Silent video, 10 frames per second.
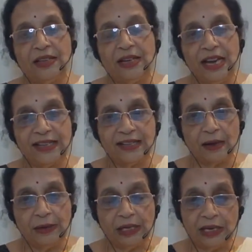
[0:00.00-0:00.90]
the next
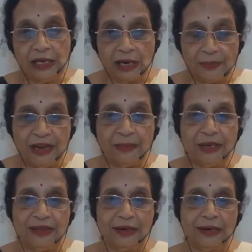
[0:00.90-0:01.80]
coming
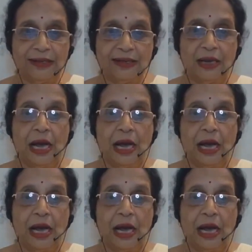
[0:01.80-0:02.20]
mantras